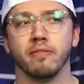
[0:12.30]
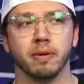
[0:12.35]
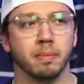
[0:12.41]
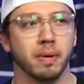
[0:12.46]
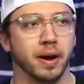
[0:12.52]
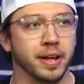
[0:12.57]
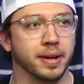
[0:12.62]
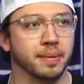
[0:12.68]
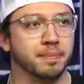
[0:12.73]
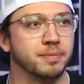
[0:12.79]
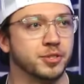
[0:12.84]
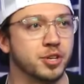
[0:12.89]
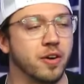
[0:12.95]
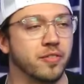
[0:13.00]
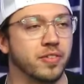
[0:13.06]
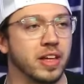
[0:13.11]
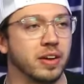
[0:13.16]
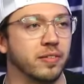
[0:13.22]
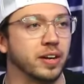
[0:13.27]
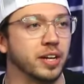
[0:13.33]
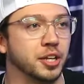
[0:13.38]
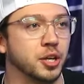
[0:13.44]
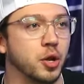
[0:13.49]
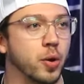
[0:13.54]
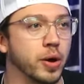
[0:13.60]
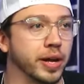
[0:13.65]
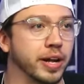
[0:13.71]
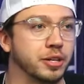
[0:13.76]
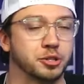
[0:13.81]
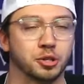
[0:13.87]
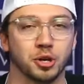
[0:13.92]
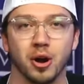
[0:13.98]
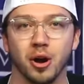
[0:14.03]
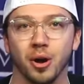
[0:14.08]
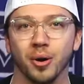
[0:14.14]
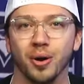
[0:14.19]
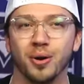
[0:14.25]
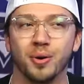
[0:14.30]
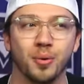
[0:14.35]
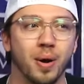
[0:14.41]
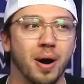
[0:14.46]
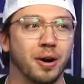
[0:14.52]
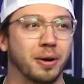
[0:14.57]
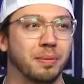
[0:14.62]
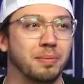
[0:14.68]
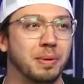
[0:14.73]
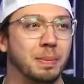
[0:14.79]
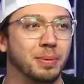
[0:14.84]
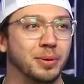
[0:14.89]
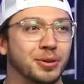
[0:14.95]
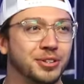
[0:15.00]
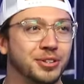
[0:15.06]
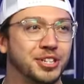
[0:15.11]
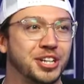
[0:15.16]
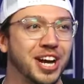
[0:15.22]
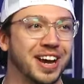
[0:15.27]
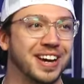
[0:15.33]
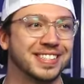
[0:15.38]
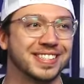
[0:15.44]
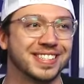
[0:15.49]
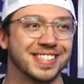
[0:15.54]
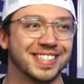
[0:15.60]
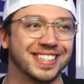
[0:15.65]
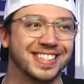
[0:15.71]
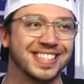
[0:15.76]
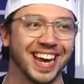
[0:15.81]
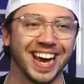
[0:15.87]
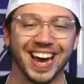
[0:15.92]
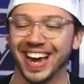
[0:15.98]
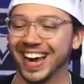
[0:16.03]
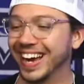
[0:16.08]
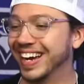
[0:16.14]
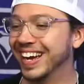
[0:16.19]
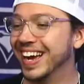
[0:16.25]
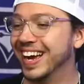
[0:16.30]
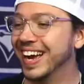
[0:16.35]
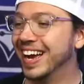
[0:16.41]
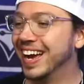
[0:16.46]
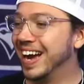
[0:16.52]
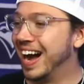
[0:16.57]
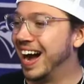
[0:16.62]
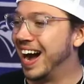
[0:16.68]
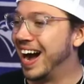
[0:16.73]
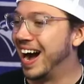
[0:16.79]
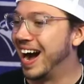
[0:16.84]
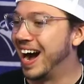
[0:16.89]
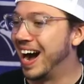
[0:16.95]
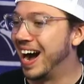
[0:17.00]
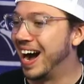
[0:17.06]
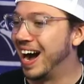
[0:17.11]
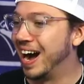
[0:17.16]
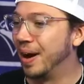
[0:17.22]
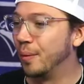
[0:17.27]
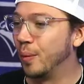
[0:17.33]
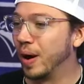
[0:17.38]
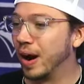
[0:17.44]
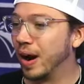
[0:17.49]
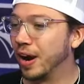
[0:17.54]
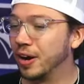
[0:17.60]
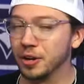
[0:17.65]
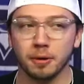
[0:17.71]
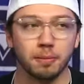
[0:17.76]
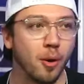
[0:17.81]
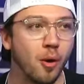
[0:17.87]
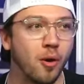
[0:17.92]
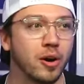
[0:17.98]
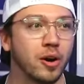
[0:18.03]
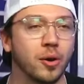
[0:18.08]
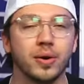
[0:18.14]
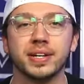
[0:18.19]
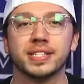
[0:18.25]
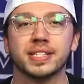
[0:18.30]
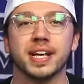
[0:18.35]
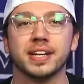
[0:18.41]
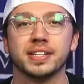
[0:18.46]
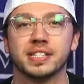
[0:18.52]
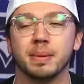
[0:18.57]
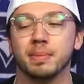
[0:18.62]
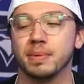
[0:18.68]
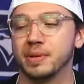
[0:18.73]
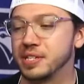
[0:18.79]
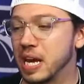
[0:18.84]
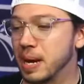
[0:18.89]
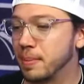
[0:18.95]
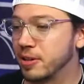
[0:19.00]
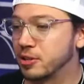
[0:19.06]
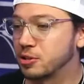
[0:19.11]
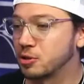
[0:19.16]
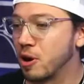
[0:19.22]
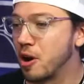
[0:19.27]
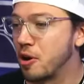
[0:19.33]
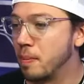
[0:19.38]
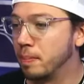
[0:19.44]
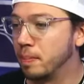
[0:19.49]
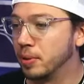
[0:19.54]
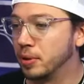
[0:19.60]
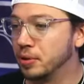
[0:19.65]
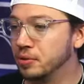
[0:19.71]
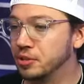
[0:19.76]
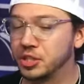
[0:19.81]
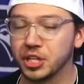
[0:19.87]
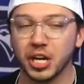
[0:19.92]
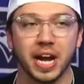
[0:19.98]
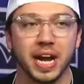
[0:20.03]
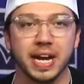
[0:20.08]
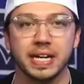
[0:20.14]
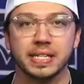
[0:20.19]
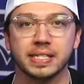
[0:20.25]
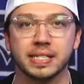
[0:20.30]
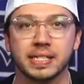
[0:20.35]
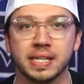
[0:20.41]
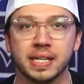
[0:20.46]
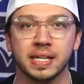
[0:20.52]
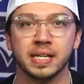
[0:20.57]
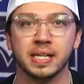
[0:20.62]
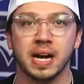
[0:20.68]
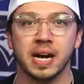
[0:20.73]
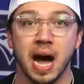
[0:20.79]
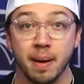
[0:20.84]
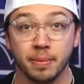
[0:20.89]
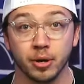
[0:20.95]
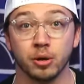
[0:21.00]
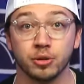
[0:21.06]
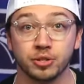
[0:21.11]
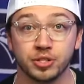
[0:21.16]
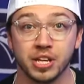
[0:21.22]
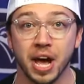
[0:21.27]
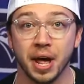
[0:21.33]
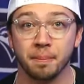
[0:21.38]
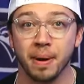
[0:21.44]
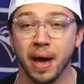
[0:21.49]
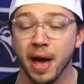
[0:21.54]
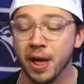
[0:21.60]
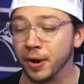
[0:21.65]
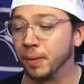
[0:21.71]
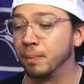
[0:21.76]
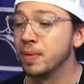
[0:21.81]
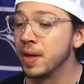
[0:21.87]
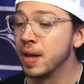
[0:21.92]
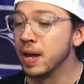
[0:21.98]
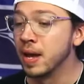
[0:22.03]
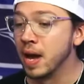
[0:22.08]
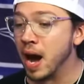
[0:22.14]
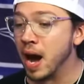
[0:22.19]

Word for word: Hello, everybody. Sorry for that really annoying intro. Welcome to Blue Jays Today, where your boy always has something to say about the Toronto Blue Jays. I'm your host, Adam Peddle.